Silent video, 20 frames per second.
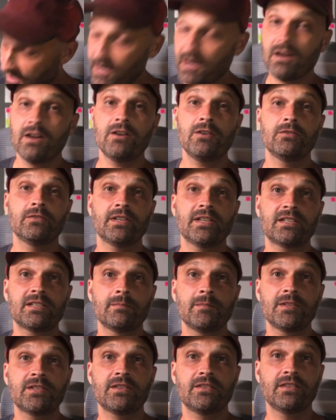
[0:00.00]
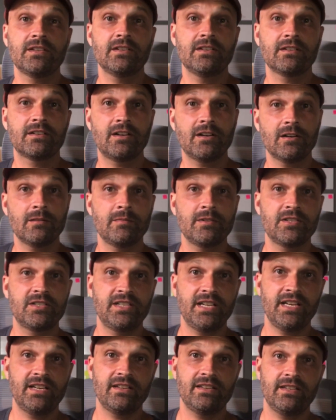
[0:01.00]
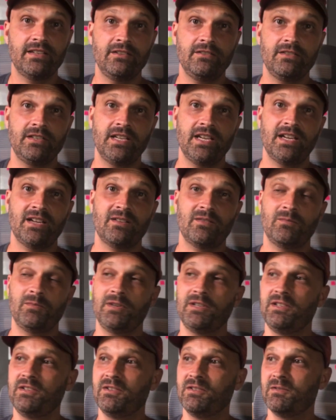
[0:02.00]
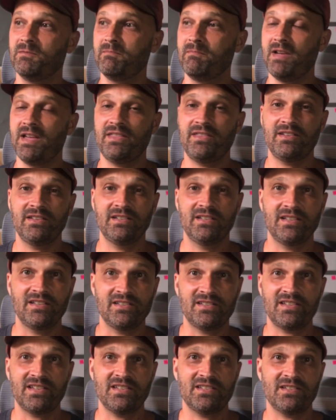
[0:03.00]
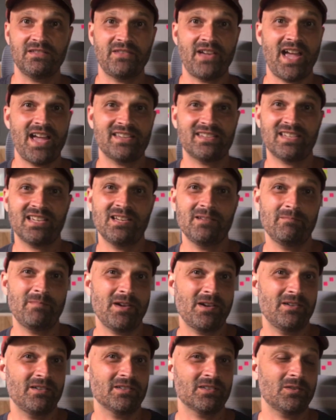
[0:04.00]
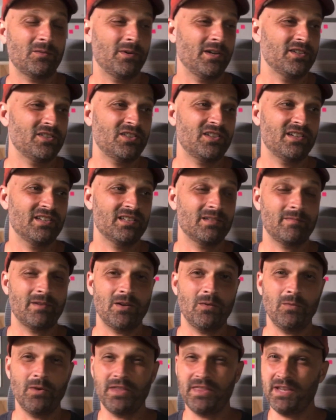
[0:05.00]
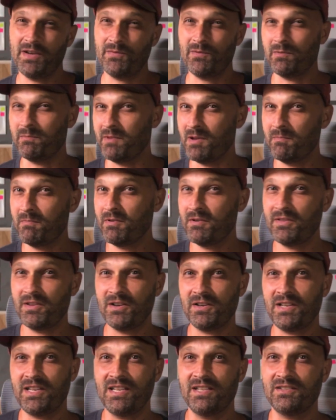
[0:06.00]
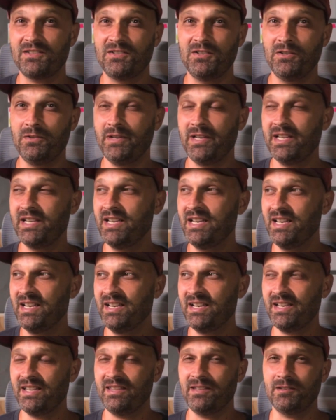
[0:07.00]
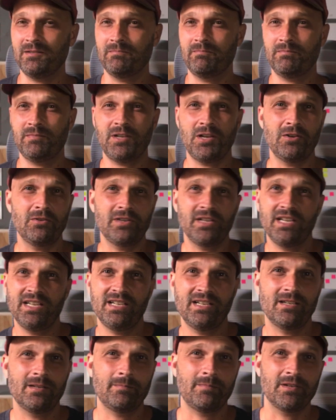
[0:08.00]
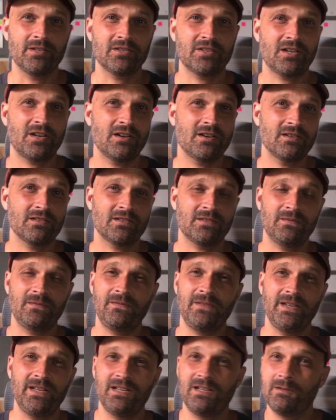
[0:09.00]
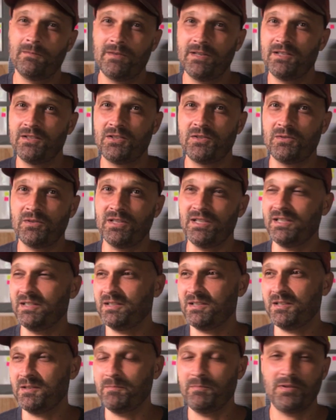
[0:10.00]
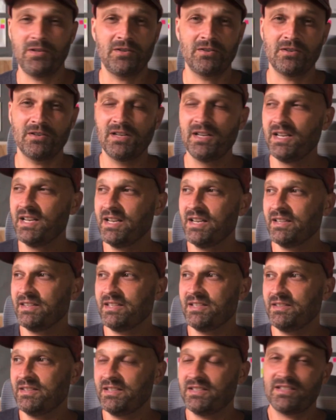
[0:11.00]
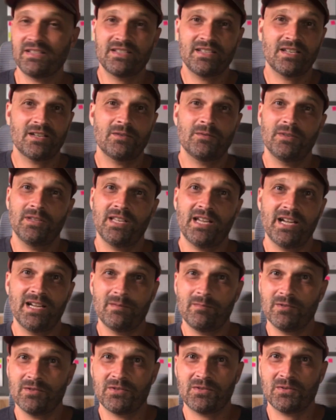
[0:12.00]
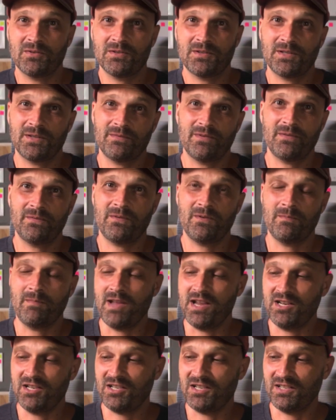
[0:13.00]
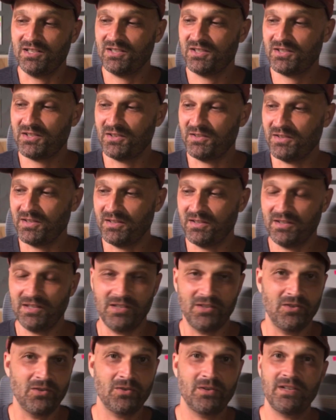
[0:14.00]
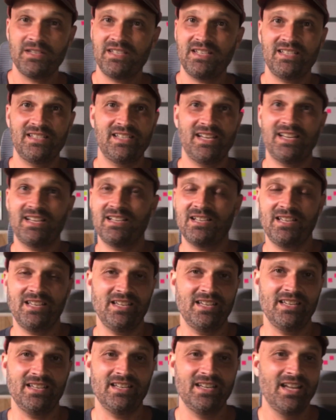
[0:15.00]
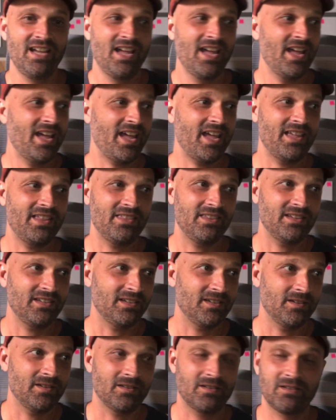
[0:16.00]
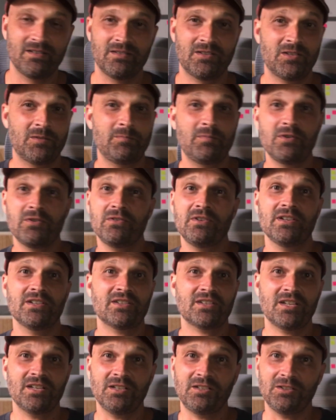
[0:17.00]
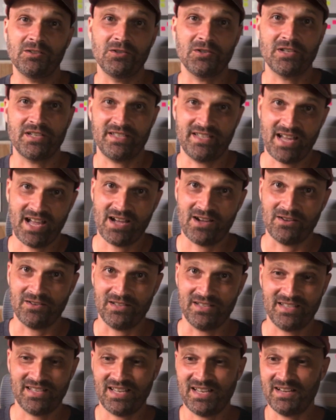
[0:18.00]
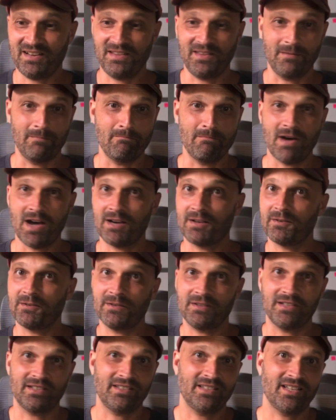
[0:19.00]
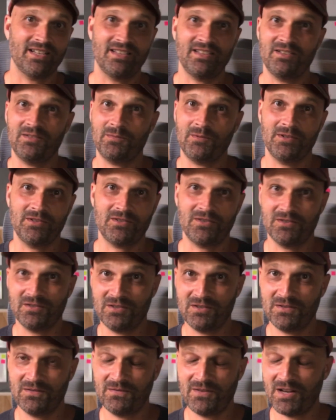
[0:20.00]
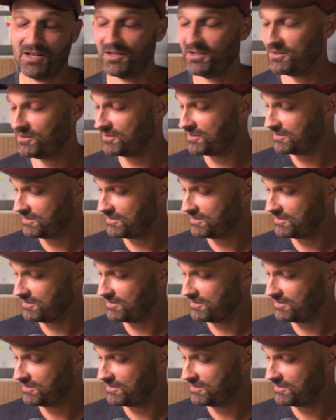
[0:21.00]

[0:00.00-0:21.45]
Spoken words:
Oh, not to mention the garbage data that you get when your method consists of asking parents questions about what they remember their kids doing and then coding it into punch cards and feeding them into a computer. This is not a reliable source of information. So the noisy data in and the spurious conclusions out is kind of the model that a lot of these researchers followed.